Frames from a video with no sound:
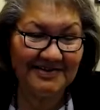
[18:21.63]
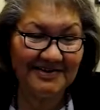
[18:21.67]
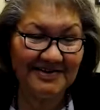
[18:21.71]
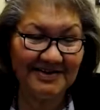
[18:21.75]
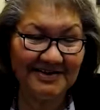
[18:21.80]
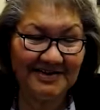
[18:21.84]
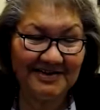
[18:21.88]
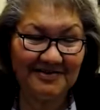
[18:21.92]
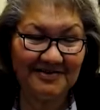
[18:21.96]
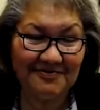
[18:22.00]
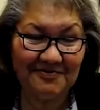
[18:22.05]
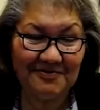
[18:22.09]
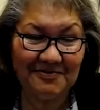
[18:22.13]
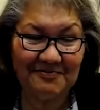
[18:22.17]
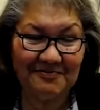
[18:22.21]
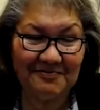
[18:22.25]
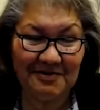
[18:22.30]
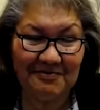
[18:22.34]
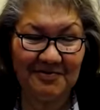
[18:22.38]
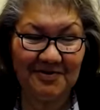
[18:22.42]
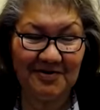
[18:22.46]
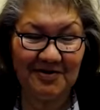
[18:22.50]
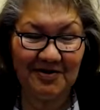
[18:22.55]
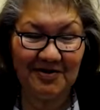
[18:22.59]
uh,
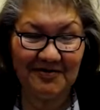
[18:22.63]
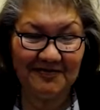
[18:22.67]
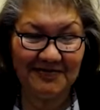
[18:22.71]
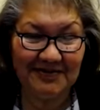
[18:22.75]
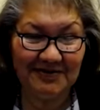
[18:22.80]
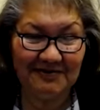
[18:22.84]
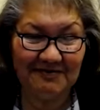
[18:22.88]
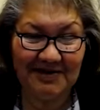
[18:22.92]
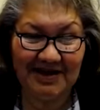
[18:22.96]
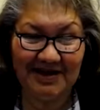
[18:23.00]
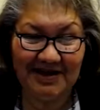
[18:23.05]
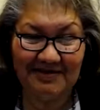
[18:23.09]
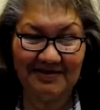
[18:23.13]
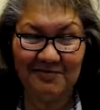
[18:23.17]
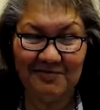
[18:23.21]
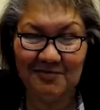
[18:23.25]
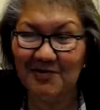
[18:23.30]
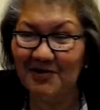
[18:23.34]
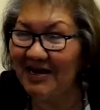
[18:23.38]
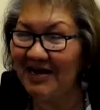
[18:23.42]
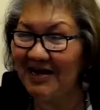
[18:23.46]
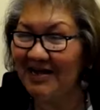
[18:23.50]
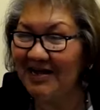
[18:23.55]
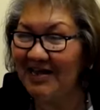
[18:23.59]
remember all of them at,
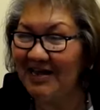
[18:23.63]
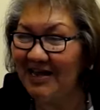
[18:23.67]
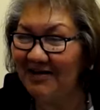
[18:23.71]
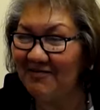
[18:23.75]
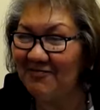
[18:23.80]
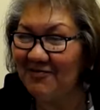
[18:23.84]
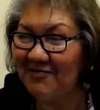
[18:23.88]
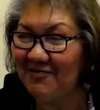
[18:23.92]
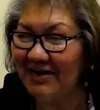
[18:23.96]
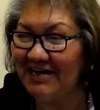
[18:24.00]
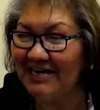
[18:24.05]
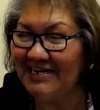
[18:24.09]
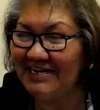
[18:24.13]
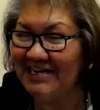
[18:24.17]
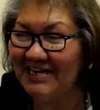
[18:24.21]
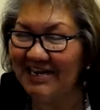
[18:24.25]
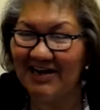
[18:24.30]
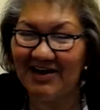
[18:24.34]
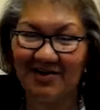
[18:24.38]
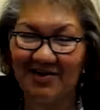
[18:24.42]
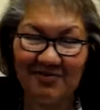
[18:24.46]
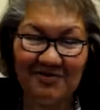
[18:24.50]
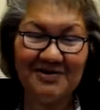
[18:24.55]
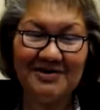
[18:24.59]
at right
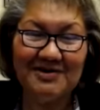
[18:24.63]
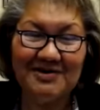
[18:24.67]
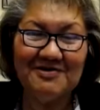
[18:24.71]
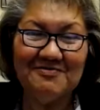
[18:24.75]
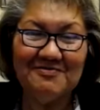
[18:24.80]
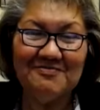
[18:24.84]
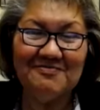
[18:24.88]
now.